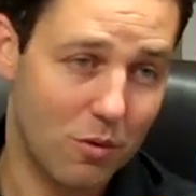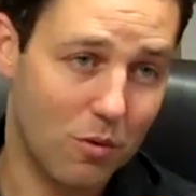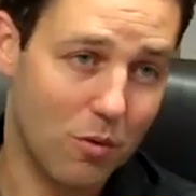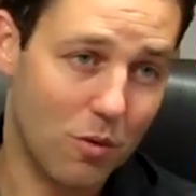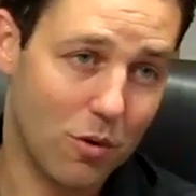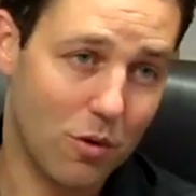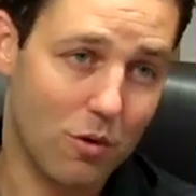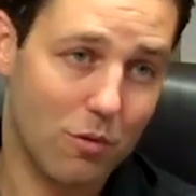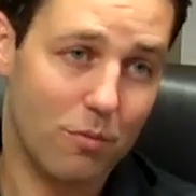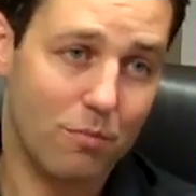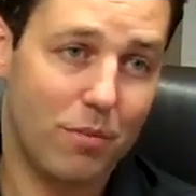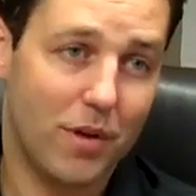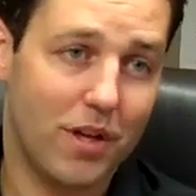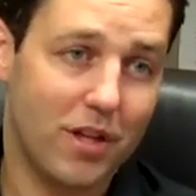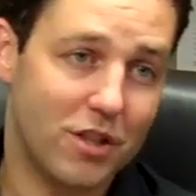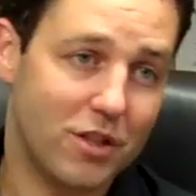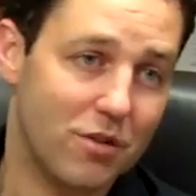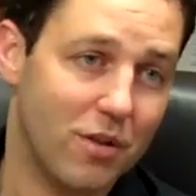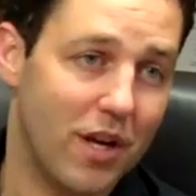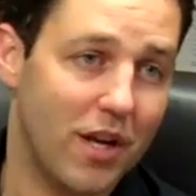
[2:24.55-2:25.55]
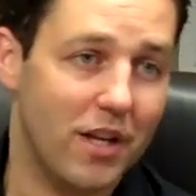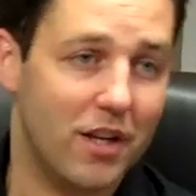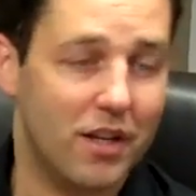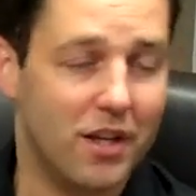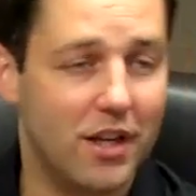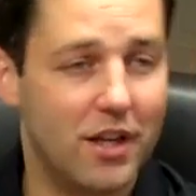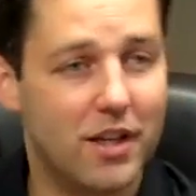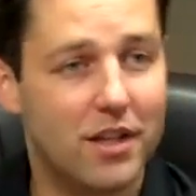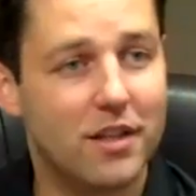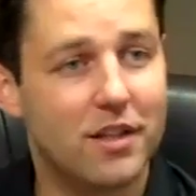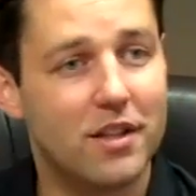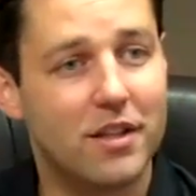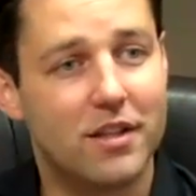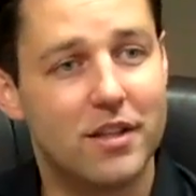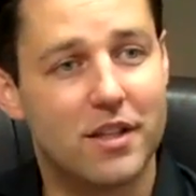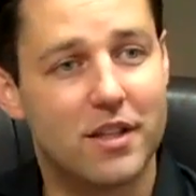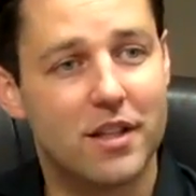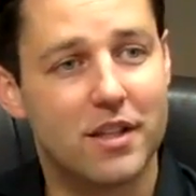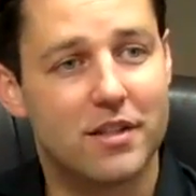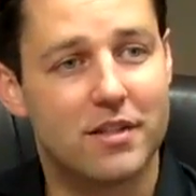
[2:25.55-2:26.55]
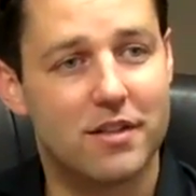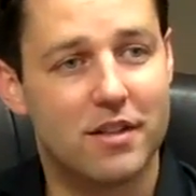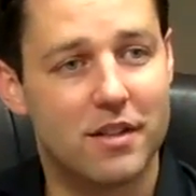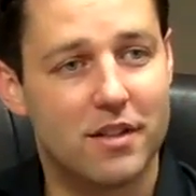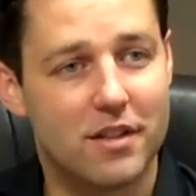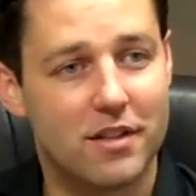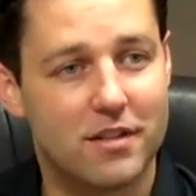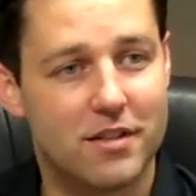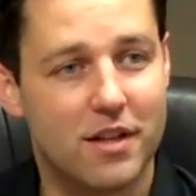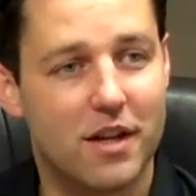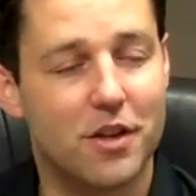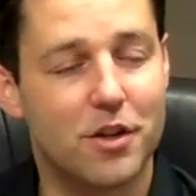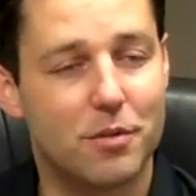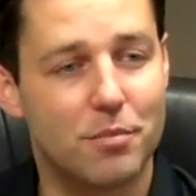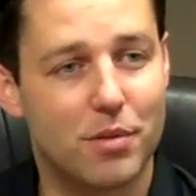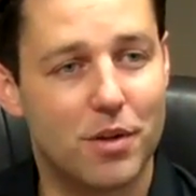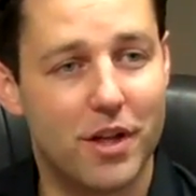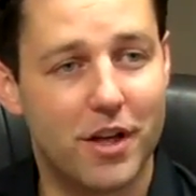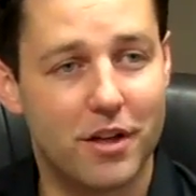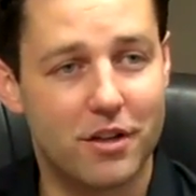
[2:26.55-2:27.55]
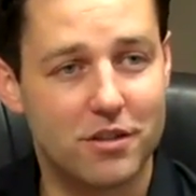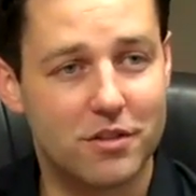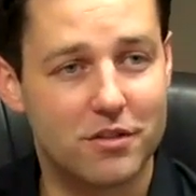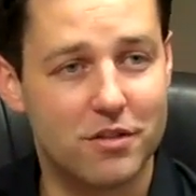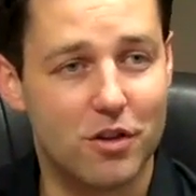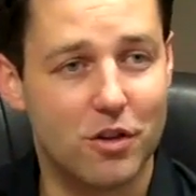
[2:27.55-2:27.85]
or penetrate and kick to other players.